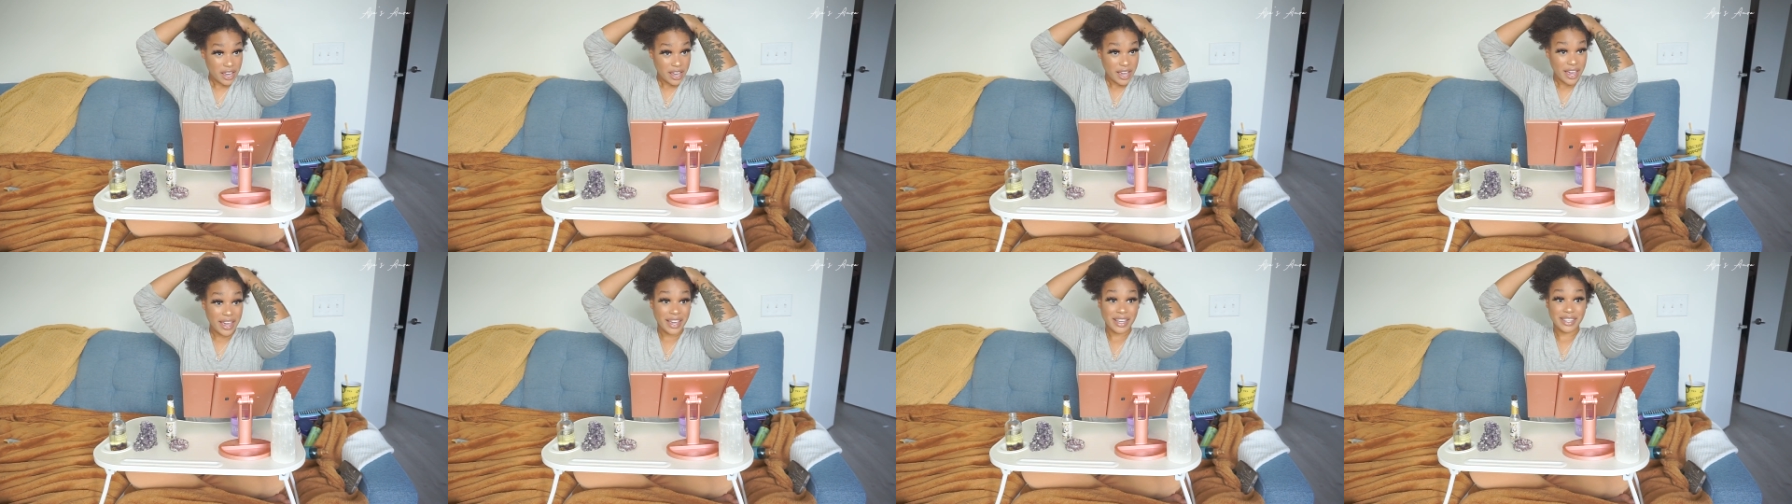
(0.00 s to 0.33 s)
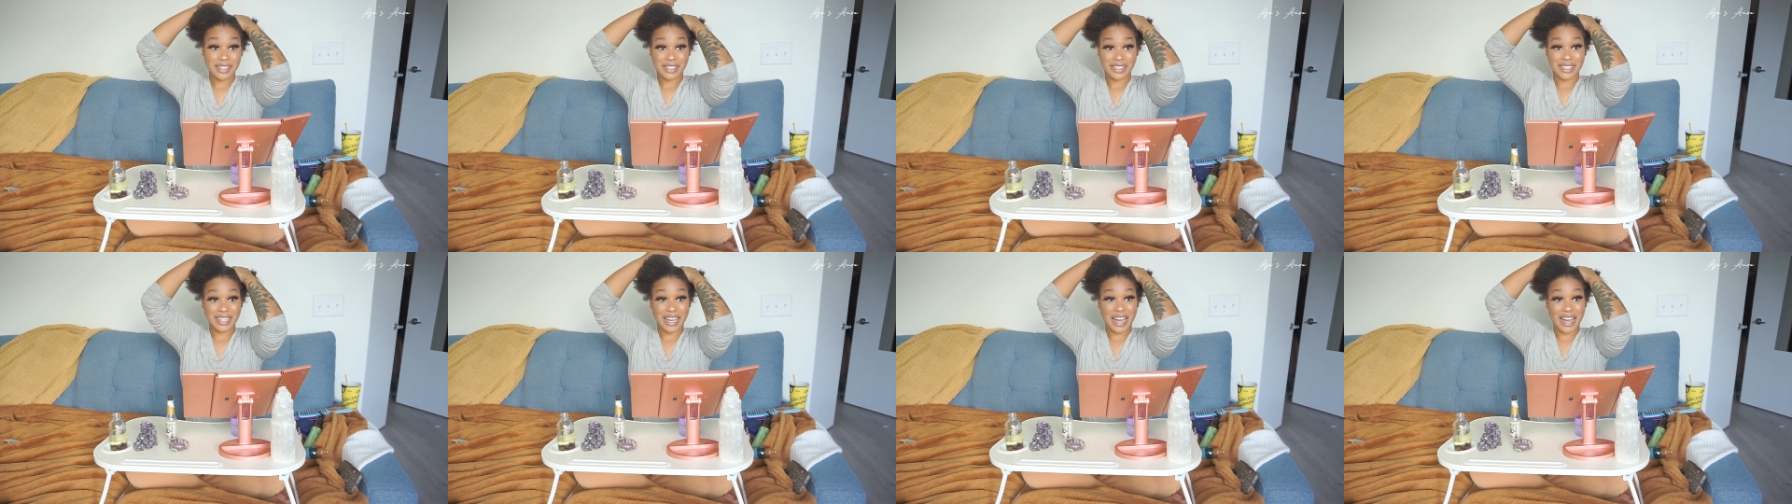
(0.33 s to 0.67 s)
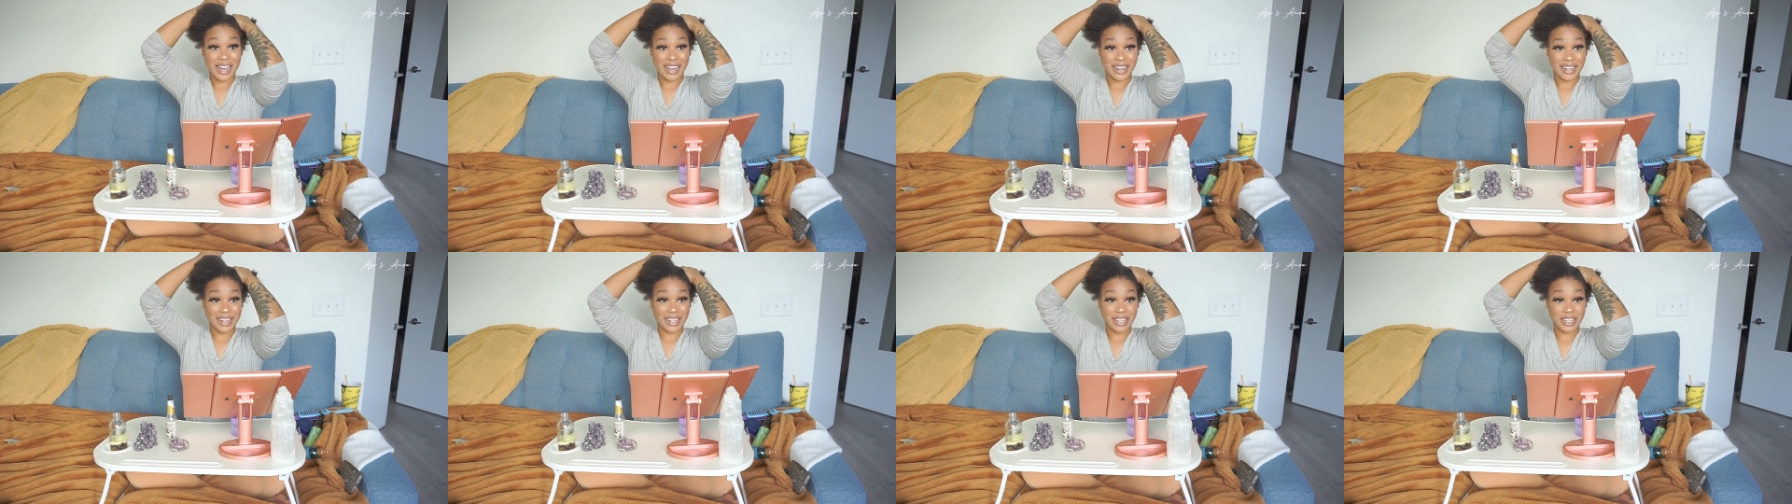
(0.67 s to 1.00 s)

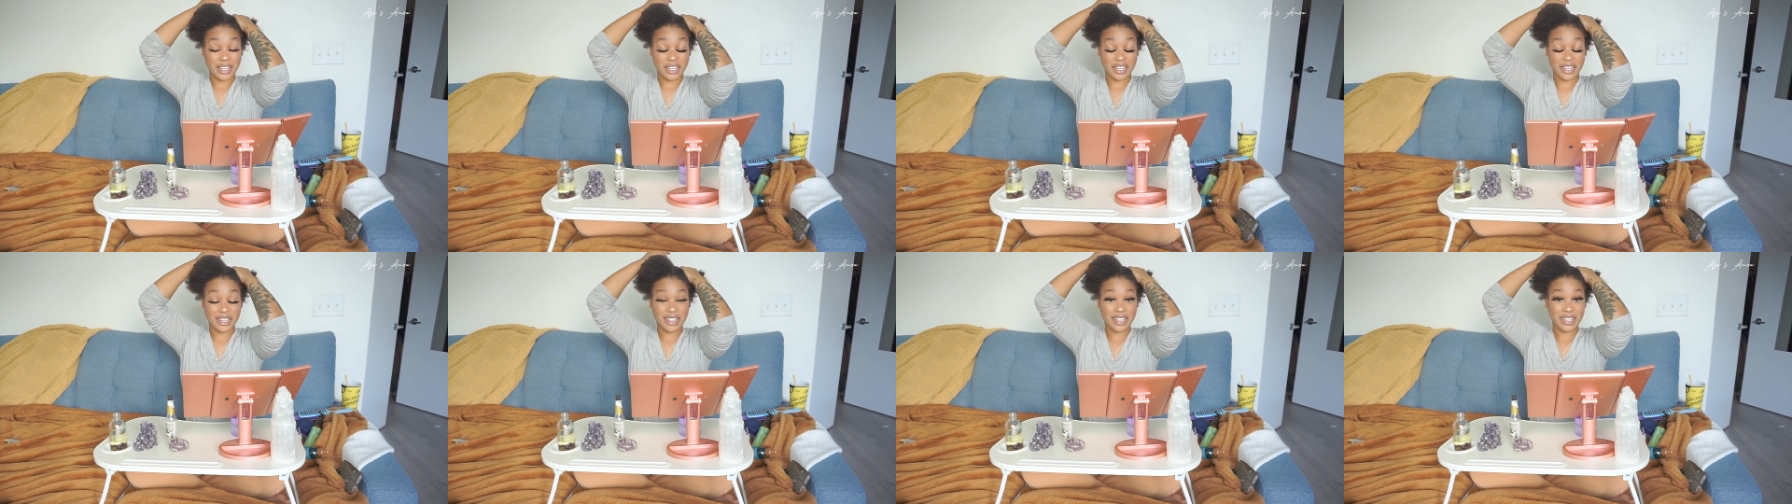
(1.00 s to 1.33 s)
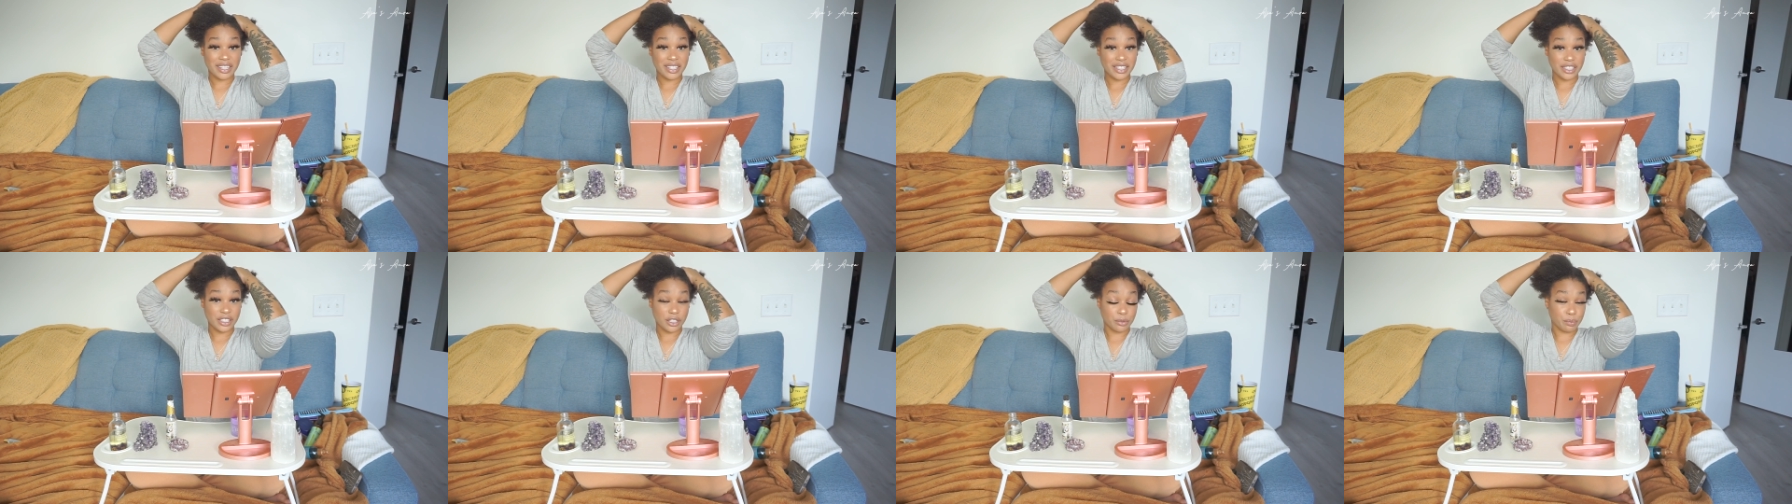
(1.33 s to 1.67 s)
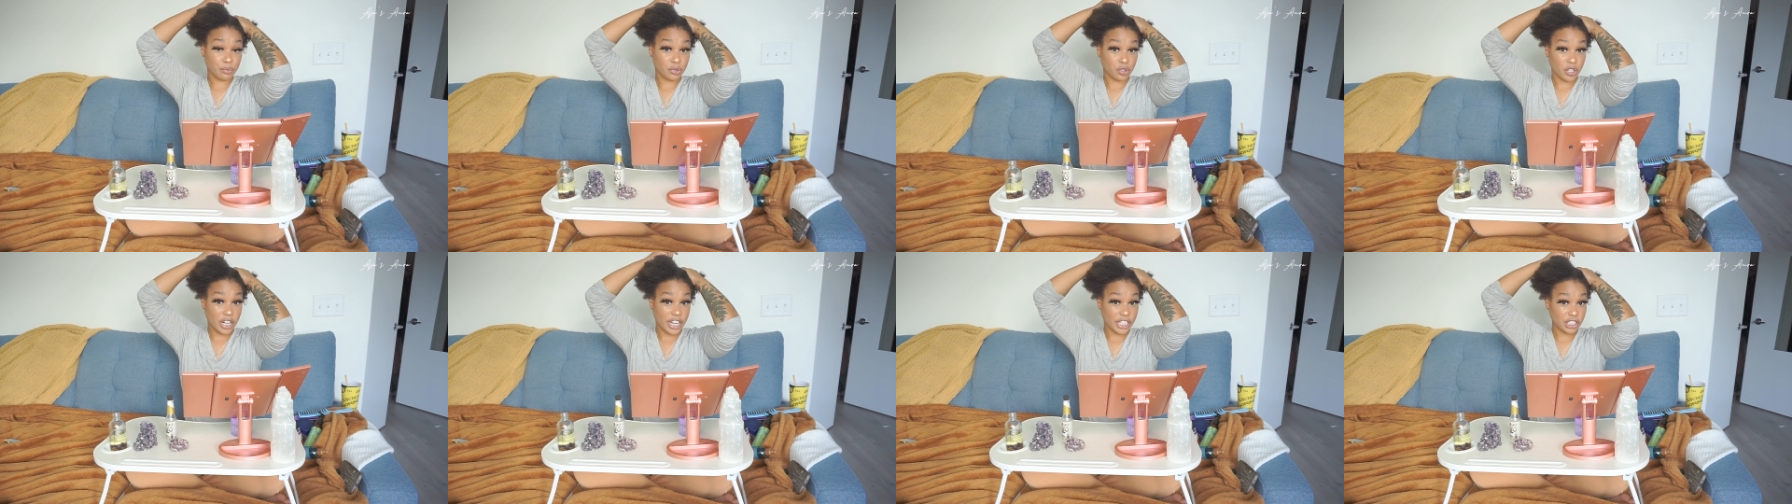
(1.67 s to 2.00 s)
anxiety,
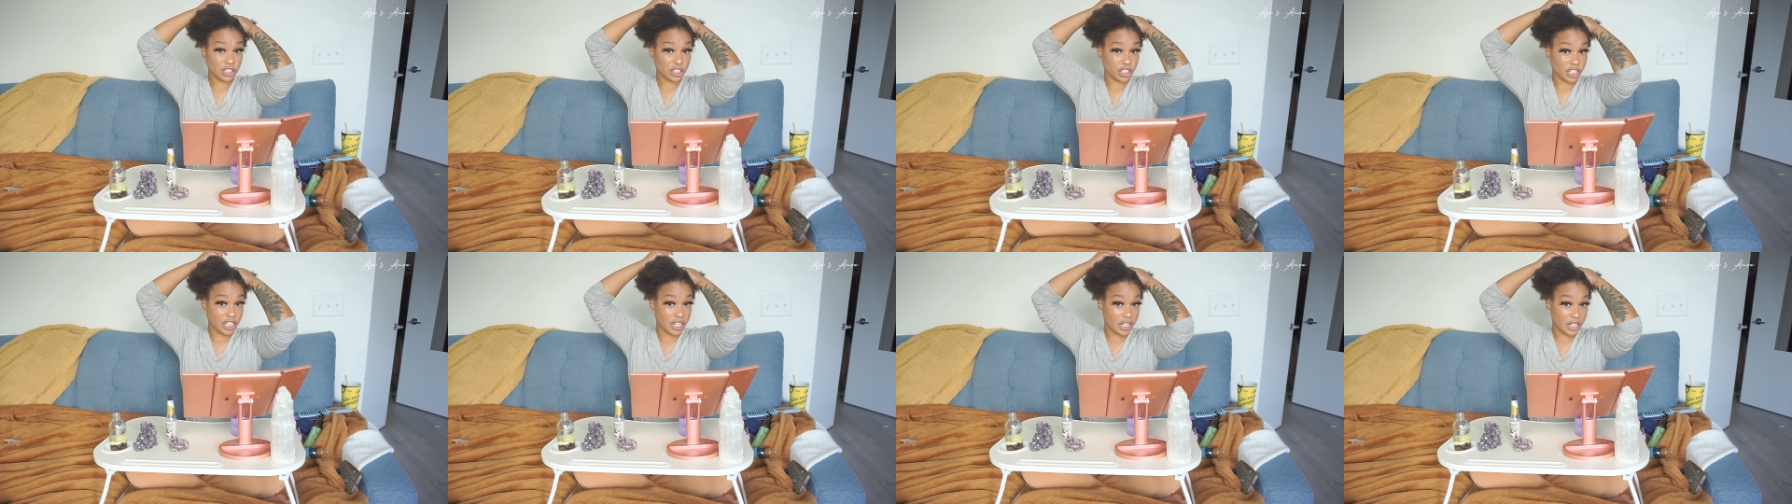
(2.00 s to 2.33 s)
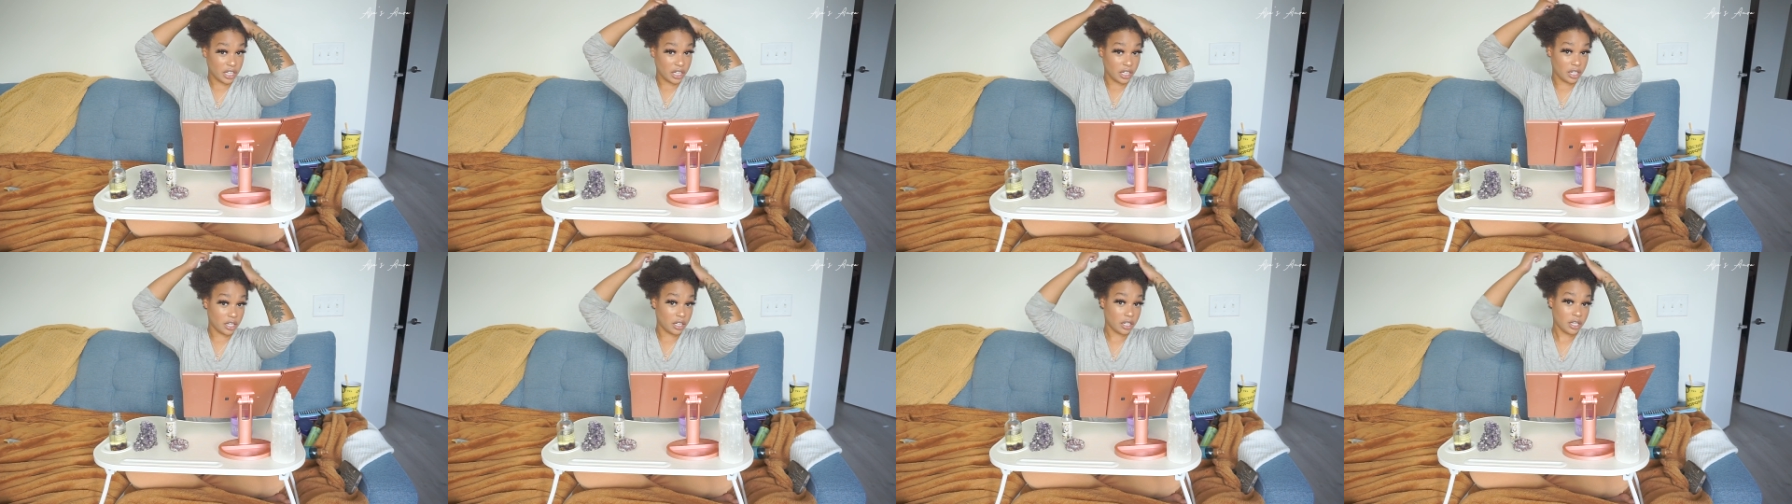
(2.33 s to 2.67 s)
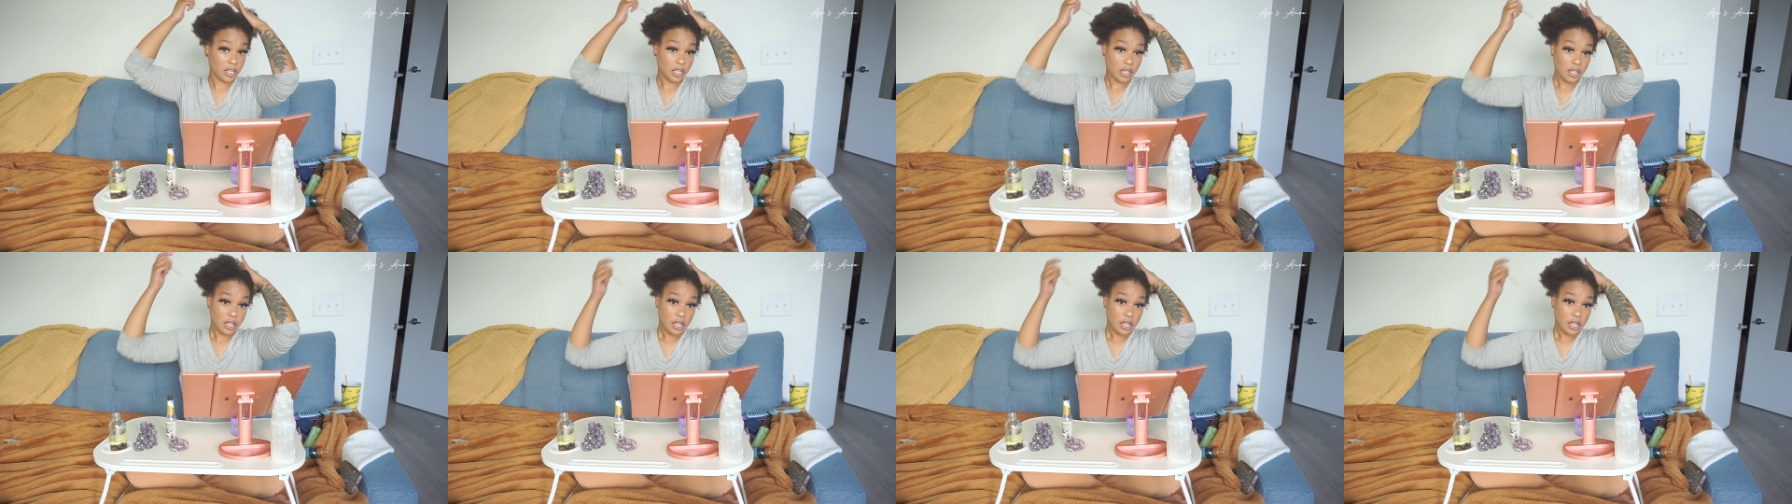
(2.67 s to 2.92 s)
depression,